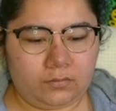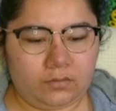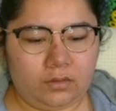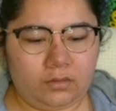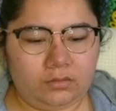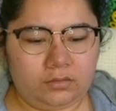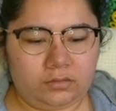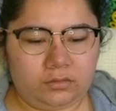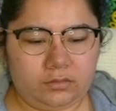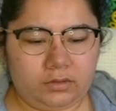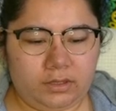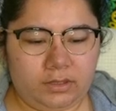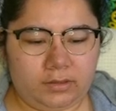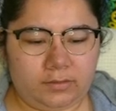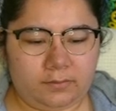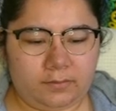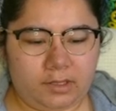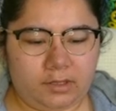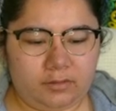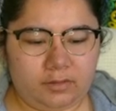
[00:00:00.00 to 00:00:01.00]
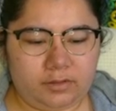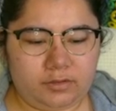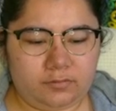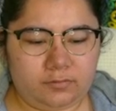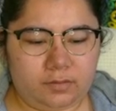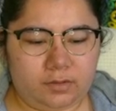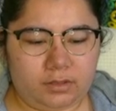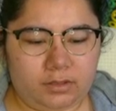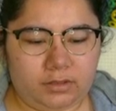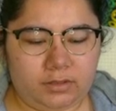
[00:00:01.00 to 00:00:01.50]
Also, like,
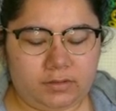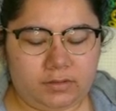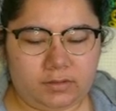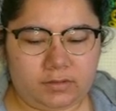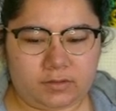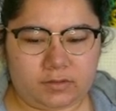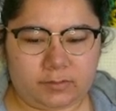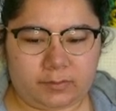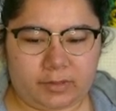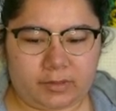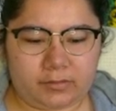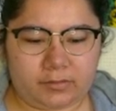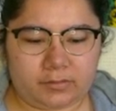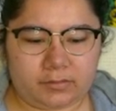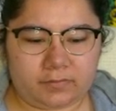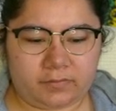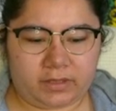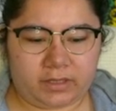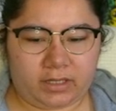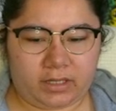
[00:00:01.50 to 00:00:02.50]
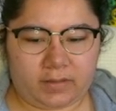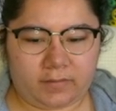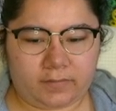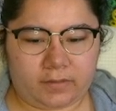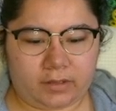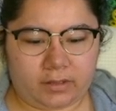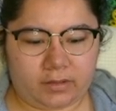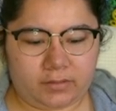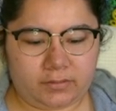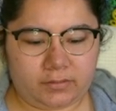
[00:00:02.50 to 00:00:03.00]
marijuana is expensive. Like, I've
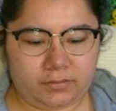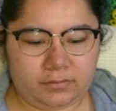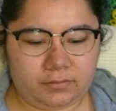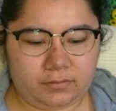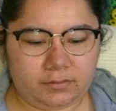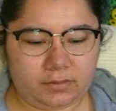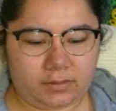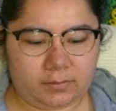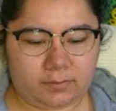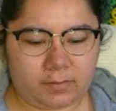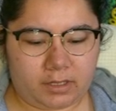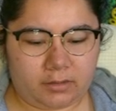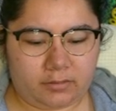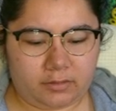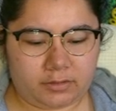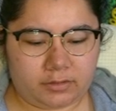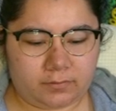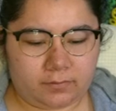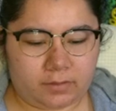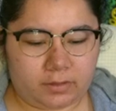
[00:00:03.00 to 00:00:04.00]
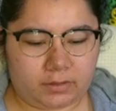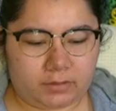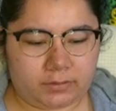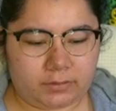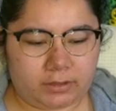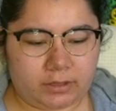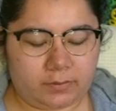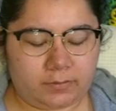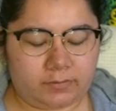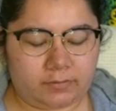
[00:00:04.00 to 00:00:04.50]
gone to marijuana
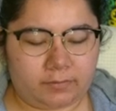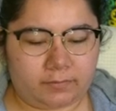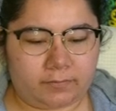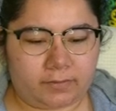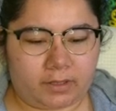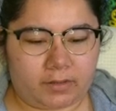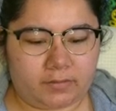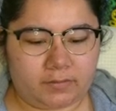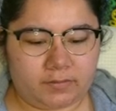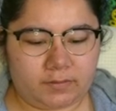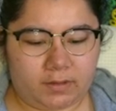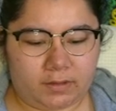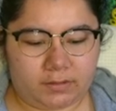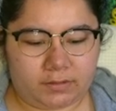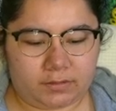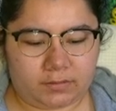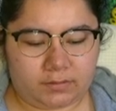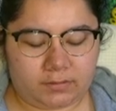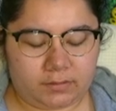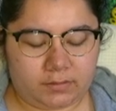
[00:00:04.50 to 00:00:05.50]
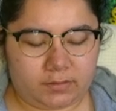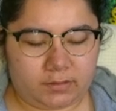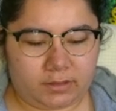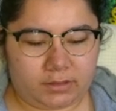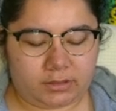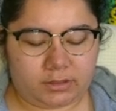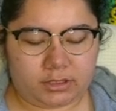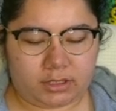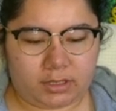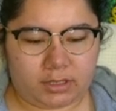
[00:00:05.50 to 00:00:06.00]
shops with friends, like, just to,
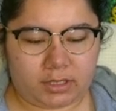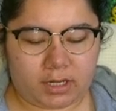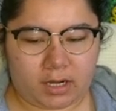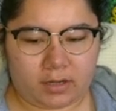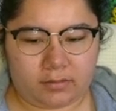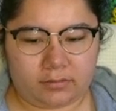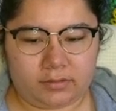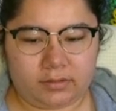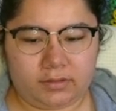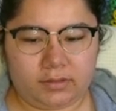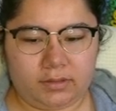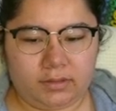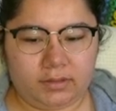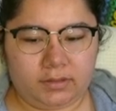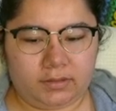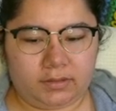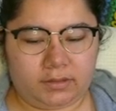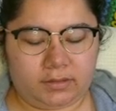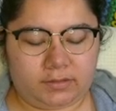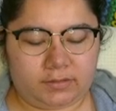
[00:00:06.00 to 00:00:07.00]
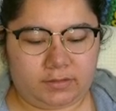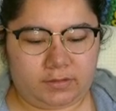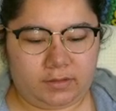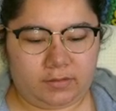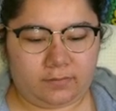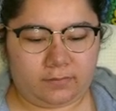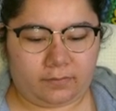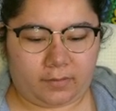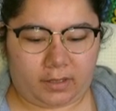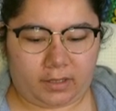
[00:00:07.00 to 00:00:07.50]
like, check it out. Like, see
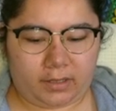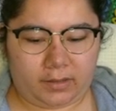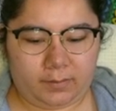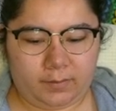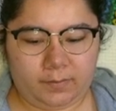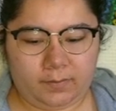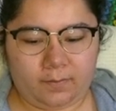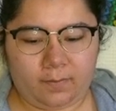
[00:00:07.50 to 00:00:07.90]
the vibe.